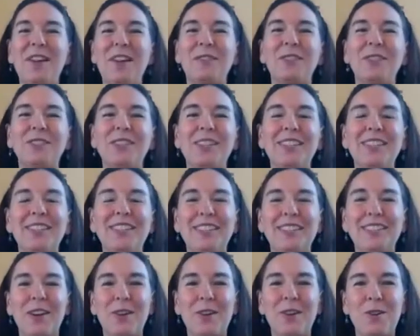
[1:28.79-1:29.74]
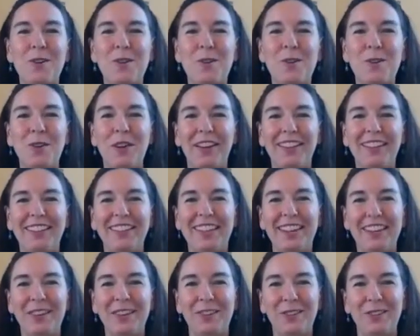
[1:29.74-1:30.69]
which is so
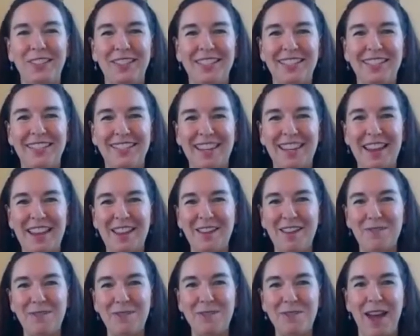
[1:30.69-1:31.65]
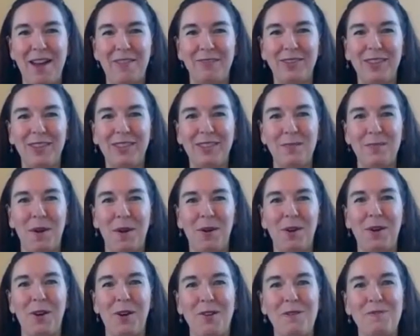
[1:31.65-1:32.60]
cute to see if you have this
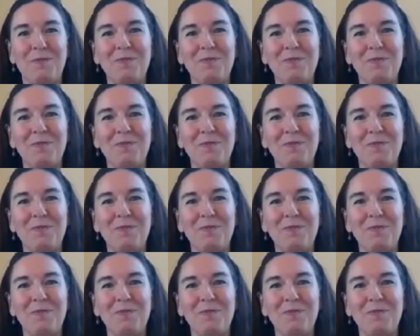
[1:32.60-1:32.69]
marker.